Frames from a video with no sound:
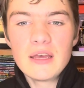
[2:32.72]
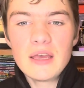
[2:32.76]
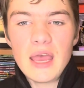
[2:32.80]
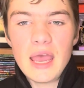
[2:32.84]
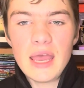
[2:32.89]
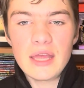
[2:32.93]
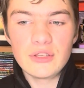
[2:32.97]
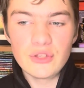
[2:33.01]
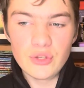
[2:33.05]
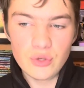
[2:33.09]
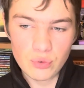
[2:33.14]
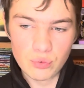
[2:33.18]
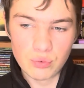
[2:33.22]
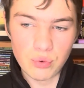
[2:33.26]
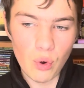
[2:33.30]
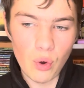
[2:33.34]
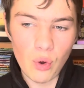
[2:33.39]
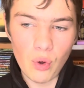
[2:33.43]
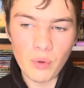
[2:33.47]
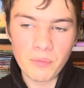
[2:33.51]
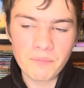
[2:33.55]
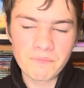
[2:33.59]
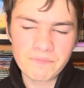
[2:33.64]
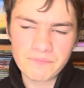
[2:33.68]
and you
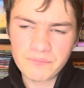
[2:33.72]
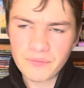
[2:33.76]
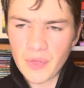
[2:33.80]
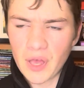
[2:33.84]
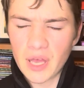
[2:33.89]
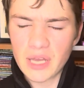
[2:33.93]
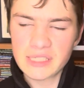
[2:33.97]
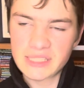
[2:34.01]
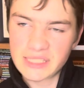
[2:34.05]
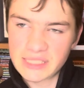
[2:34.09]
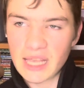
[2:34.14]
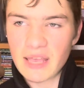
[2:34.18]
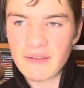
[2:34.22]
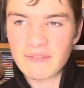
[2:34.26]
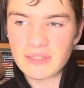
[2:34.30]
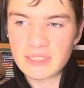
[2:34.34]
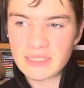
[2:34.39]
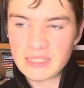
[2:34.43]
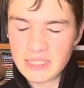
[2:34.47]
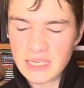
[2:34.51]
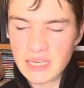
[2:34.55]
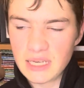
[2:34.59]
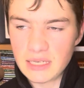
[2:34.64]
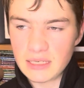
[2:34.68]
roll a
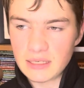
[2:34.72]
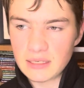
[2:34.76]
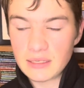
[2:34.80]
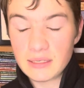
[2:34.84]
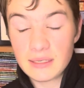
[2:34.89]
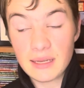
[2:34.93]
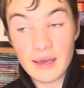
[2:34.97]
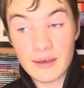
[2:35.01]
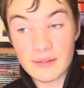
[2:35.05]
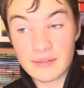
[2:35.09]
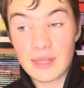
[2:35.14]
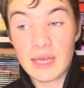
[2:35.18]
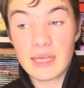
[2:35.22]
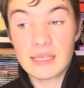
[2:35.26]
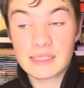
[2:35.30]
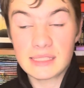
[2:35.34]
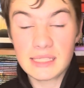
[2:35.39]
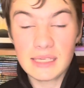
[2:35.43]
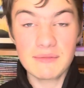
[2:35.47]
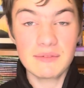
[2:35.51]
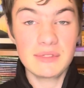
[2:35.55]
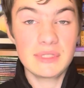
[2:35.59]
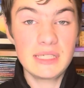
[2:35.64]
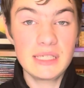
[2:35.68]
17. Now that
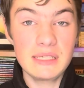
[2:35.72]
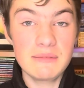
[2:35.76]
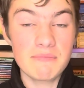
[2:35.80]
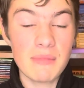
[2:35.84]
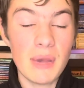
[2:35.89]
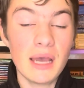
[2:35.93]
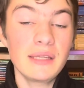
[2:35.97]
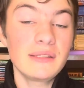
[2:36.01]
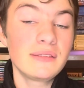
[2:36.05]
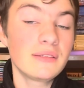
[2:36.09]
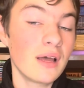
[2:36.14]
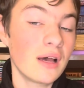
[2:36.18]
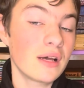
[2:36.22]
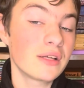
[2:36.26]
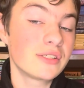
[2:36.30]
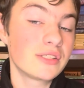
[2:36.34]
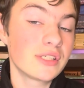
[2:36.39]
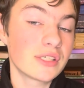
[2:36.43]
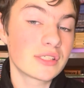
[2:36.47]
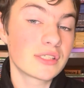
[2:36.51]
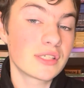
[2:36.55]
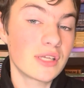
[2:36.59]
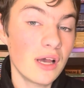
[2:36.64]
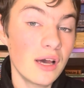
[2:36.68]
17 might not
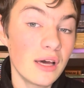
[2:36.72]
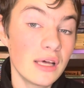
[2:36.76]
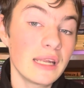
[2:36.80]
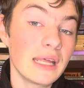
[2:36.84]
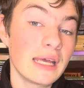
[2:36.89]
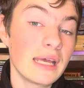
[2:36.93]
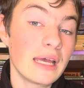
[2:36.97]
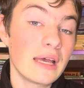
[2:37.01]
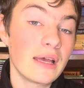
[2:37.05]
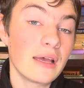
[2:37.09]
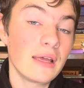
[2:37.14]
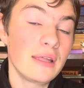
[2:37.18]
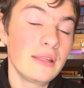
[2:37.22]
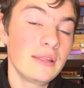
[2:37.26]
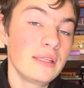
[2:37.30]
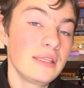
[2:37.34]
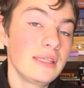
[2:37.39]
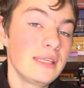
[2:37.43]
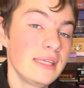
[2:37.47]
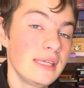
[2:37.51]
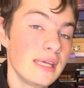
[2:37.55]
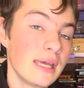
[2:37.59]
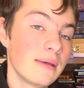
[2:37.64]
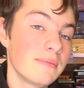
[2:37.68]
just cut it in the
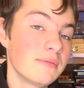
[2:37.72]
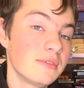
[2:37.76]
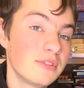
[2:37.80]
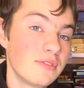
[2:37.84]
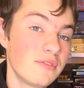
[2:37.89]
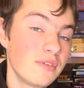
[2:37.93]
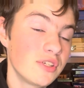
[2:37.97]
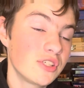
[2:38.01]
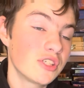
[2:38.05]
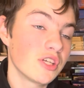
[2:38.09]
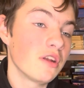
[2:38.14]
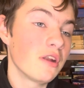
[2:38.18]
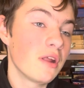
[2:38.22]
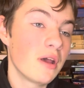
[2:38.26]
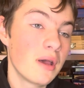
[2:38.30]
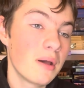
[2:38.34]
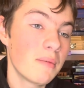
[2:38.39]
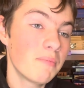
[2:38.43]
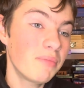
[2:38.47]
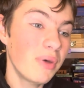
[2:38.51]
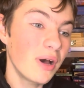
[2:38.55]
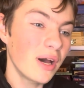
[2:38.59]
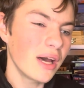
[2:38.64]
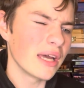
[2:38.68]
DM's vision,
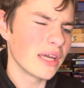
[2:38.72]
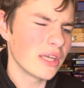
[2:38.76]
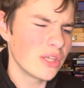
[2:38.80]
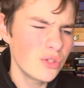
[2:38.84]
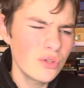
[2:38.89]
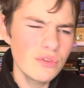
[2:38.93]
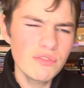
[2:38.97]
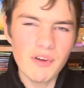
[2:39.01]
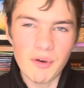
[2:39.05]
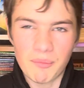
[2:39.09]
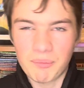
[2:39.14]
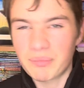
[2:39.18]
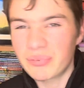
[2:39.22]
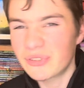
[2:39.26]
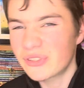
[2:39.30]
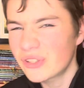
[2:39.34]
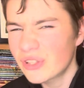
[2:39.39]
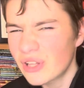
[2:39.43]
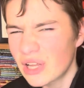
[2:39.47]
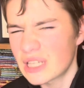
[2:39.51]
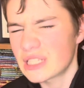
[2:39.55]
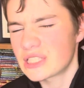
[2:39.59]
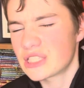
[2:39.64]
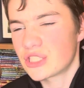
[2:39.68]
but you have a
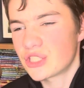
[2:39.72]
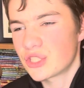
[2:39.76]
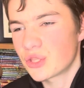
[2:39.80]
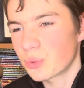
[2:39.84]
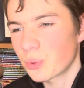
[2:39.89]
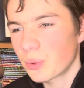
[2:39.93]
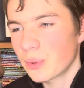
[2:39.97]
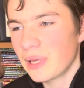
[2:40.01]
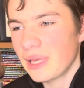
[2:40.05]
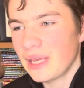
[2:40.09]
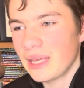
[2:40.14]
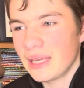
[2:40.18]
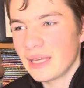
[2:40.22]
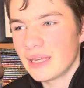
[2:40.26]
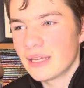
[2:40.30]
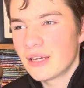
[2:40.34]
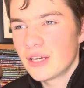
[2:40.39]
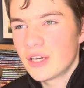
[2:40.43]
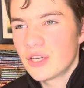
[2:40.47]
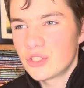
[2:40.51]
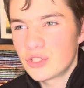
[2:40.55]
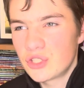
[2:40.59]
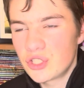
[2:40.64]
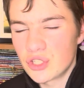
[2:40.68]
+3
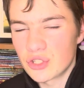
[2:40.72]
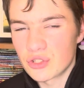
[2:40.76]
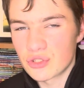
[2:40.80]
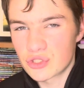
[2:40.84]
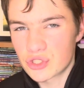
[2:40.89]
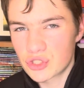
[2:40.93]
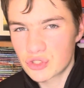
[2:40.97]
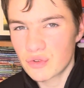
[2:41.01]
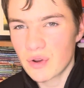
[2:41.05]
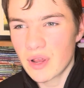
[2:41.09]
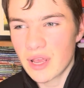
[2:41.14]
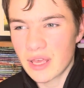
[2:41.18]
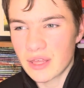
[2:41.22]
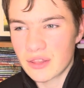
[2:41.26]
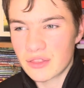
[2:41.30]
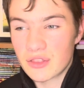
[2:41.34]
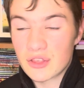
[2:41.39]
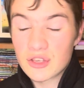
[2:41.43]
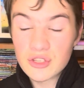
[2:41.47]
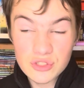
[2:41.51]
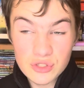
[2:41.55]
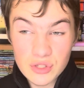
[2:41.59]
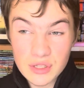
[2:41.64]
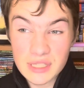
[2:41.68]
to your strength,
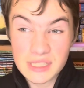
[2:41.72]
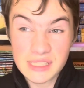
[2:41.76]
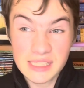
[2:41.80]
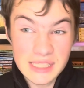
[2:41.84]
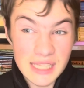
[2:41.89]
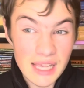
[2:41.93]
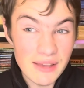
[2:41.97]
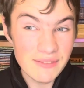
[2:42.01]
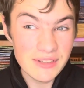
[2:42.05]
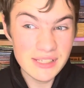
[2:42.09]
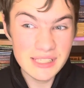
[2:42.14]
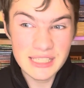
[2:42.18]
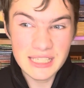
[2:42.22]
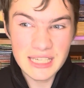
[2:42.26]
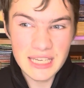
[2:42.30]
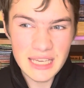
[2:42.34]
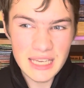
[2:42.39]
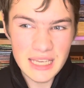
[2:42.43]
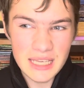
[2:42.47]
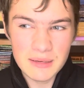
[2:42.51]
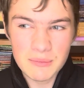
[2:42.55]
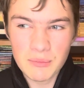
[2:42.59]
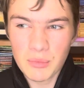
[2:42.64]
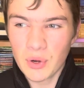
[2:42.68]
so that
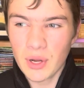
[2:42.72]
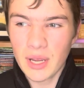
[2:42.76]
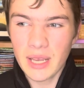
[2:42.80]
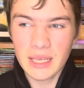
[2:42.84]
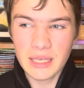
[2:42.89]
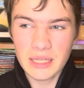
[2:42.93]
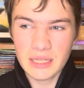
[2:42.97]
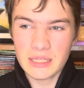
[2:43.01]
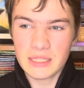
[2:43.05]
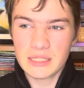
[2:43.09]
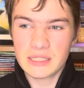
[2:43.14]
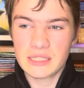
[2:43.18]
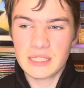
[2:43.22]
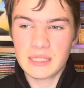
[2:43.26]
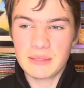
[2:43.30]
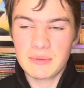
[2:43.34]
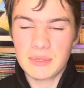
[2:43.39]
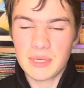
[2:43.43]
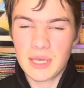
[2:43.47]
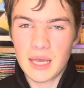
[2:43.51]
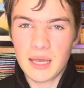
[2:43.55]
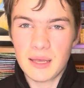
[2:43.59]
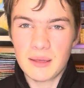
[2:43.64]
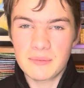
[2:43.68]
17 miraculously
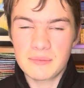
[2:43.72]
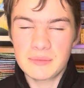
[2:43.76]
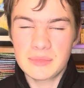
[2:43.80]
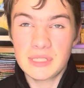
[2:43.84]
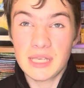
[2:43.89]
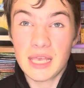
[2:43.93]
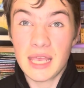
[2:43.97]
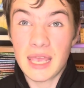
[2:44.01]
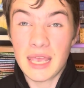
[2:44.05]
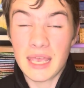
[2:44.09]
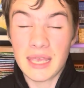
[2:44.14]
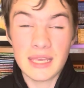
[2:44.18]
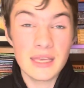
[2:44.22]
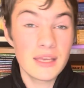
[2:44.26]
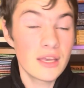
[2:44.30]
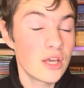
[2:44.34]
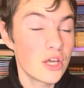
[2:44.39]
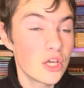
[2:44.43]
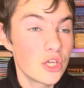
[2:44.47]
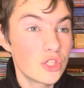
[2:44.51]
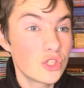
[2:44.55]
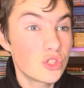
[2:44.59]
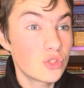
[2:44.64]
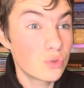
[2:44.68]
becomes a
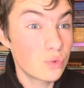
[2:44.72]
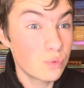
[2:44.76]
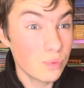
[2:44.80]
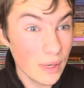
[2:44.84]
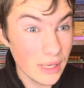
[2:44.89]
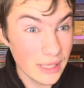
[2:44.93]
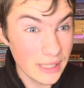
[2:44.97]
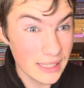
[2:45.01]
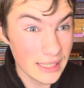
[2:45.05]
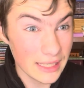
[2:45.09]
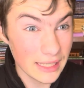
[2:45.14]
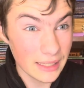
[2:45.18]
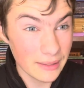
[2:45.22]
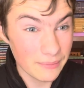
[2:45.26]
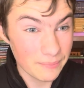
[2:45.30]
20.